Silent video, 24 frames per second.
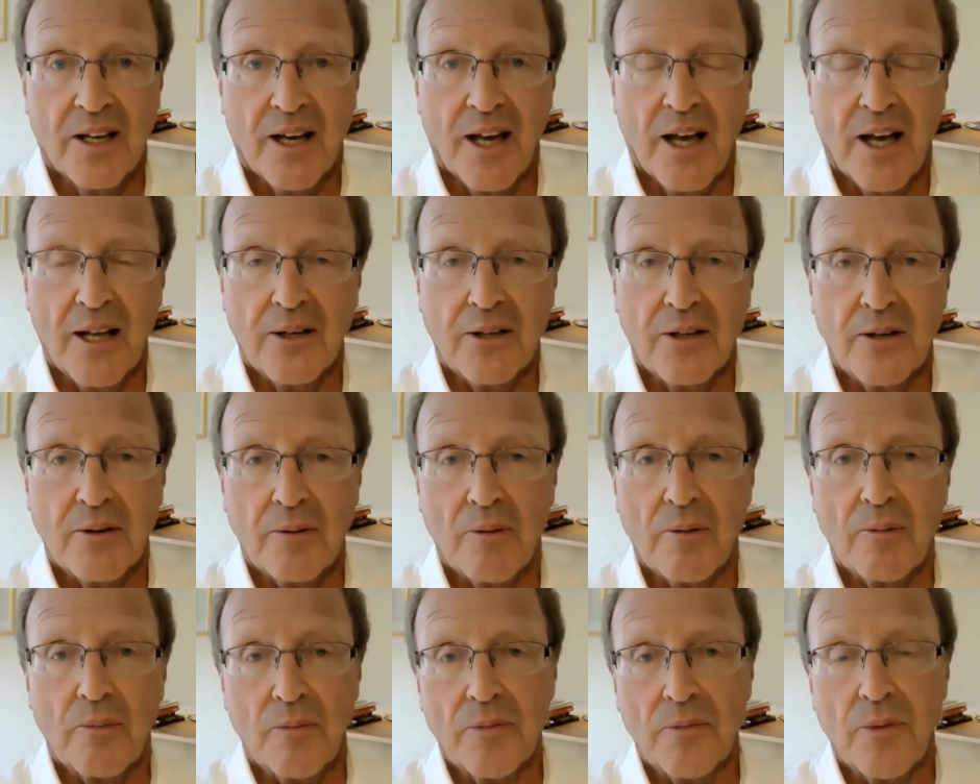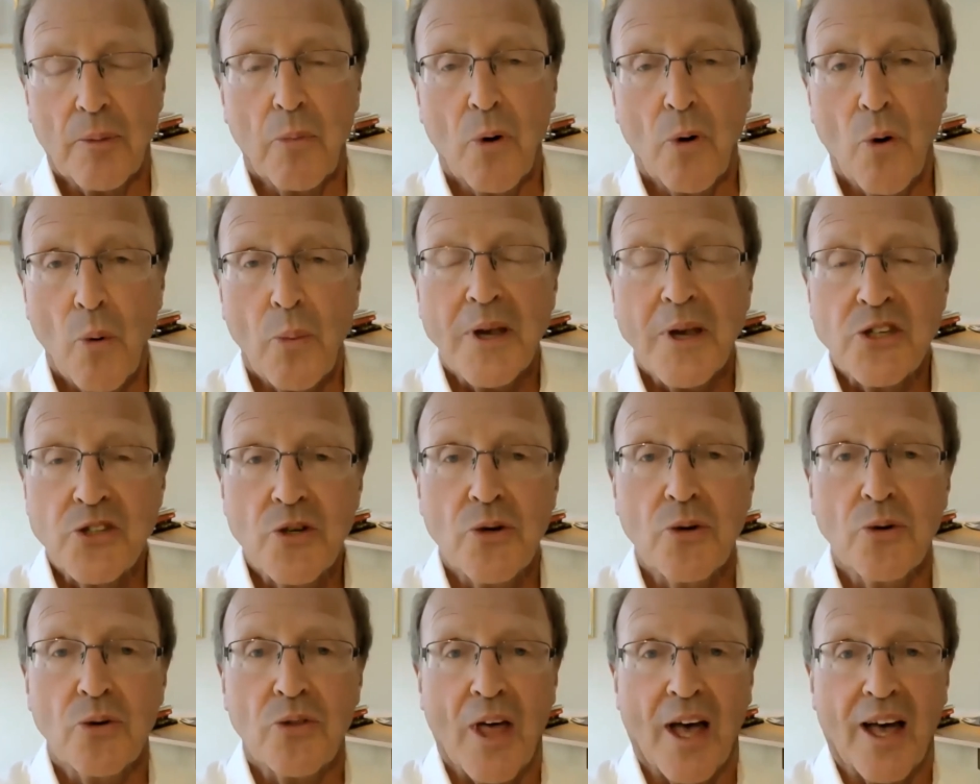And the more we
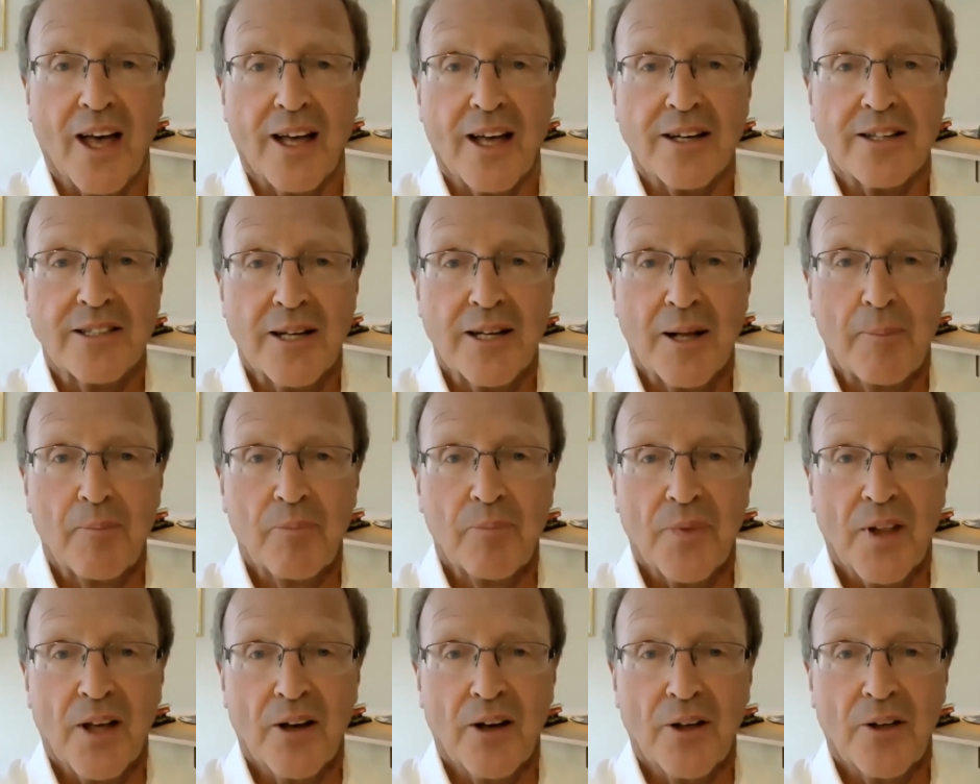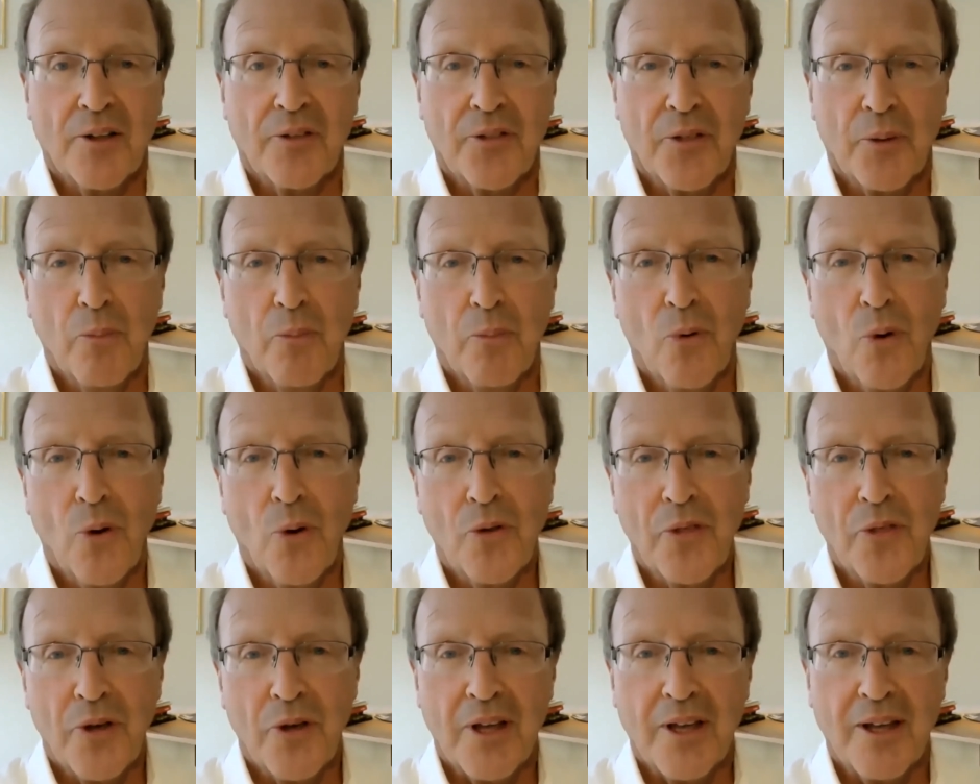do that, the
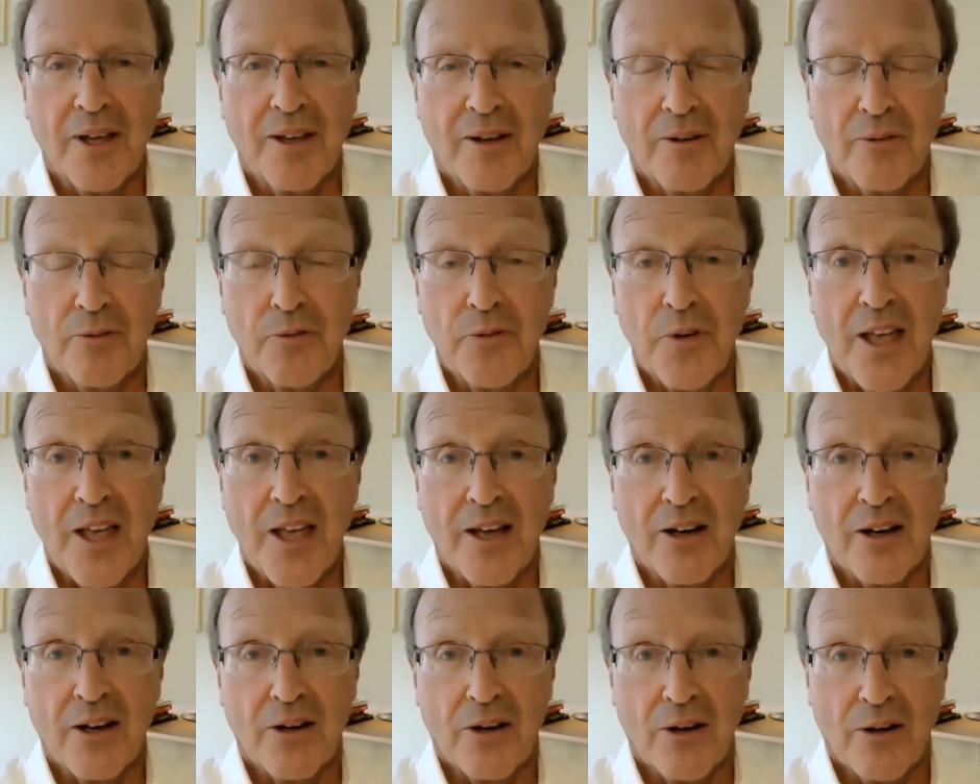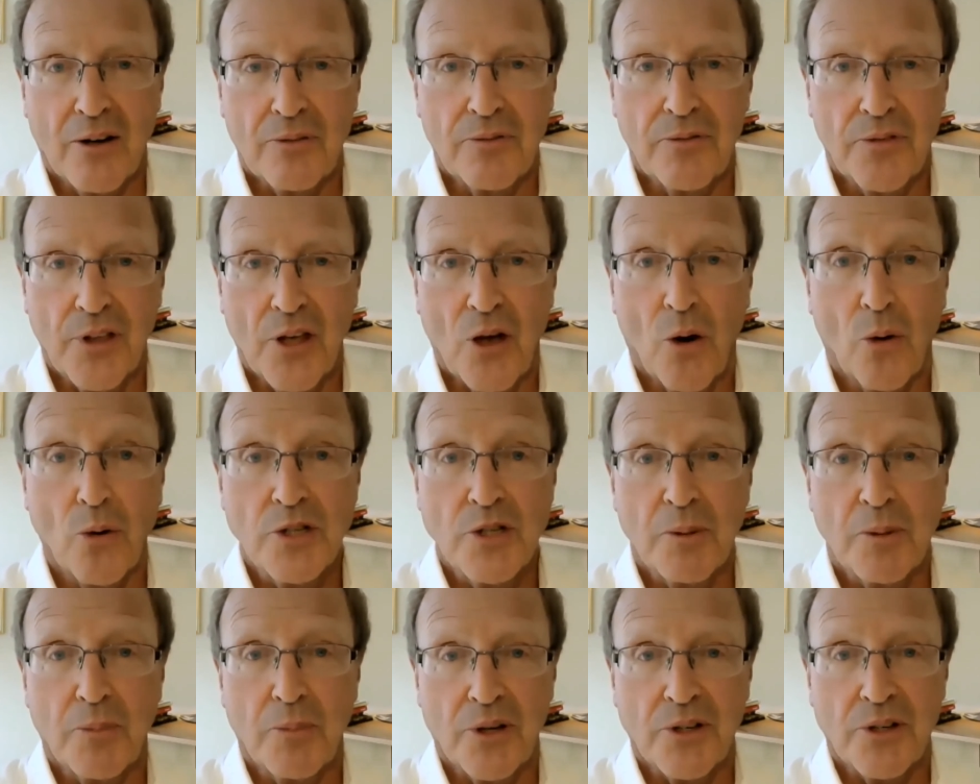more the fear of the
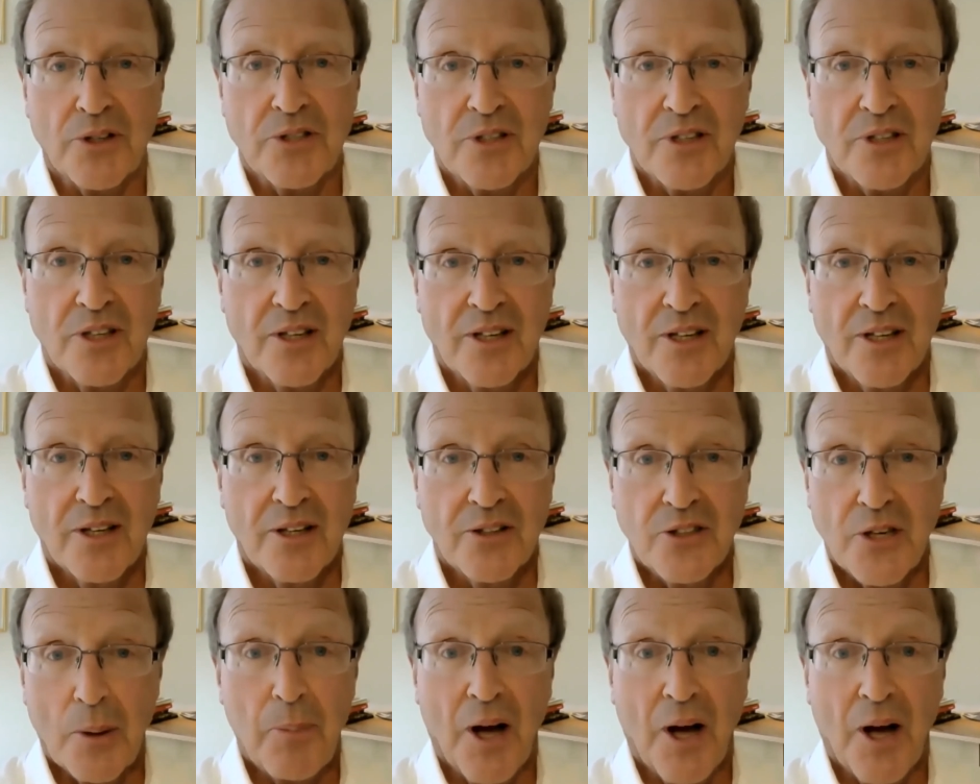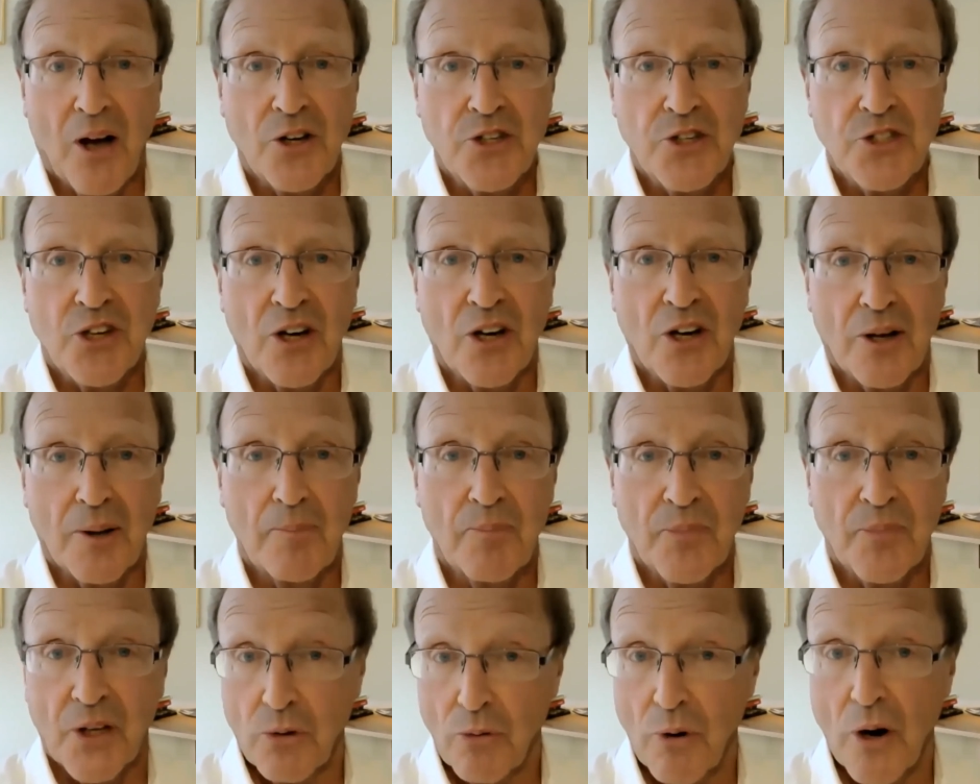ultimate departure
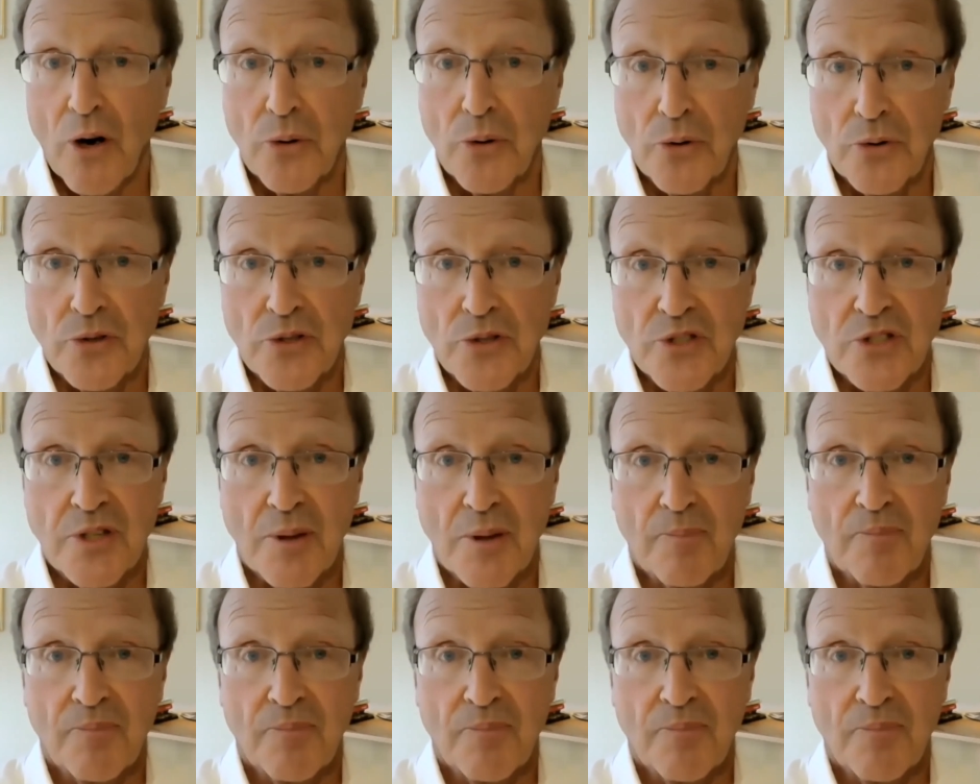grows.